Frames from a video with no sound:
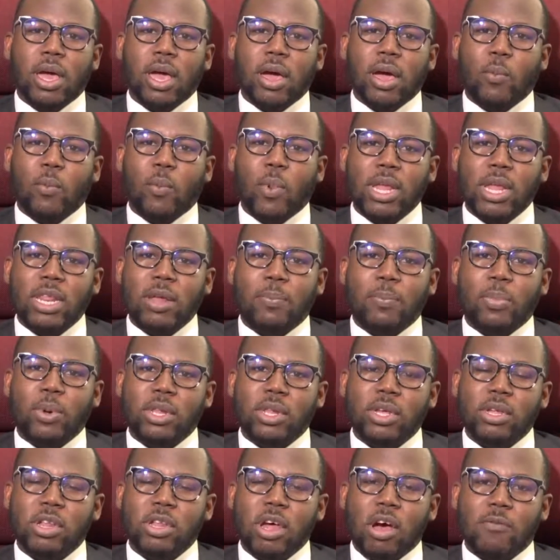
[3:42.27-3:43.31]
When a
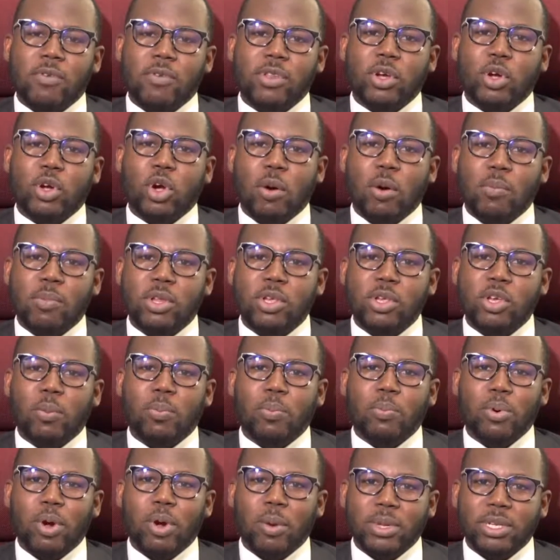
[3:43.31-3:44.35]
police officer comes to your
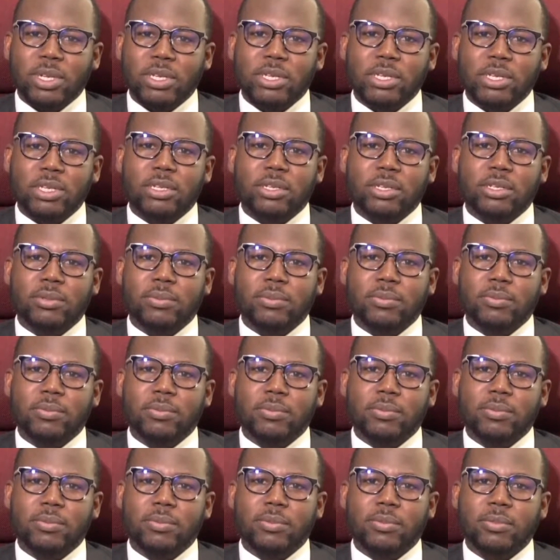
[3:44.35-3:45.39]
premises
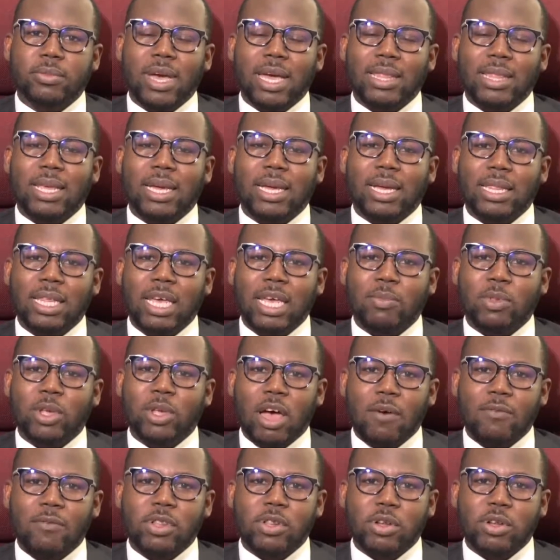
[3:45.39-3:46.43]
and they claim to
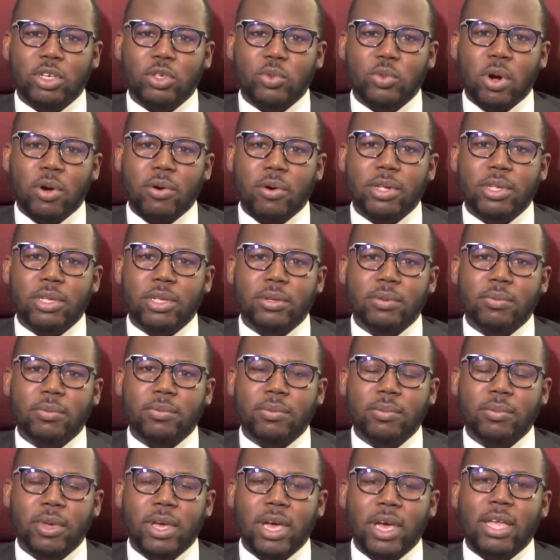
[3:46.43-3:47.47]
have a search warrant,
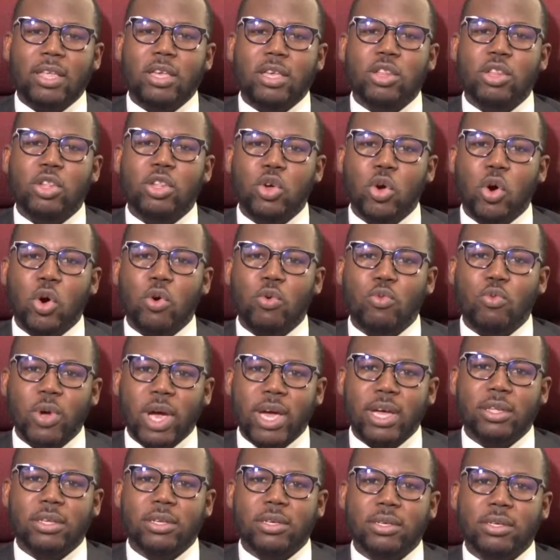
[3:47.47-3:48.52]
it is your
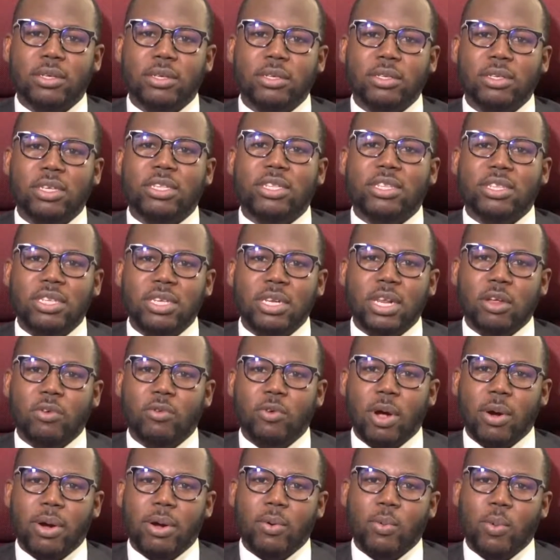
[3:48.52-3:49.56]
right to see that
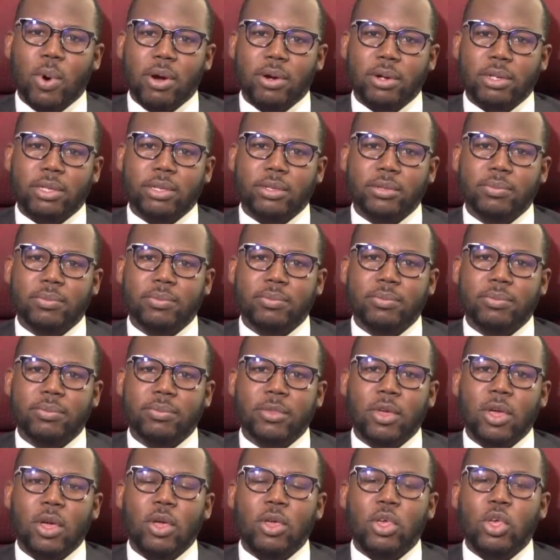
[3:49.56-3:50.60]
warrant.
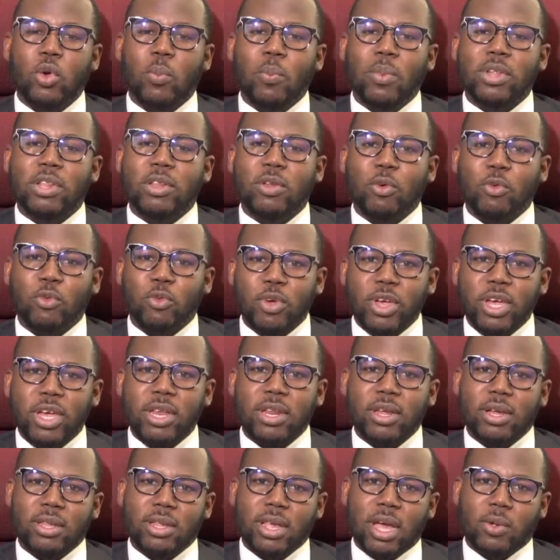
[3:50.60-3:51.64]
You must
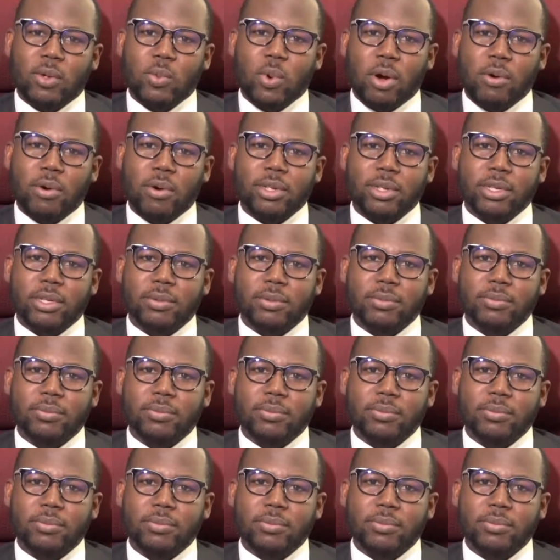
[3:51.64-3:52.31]
read that warrant.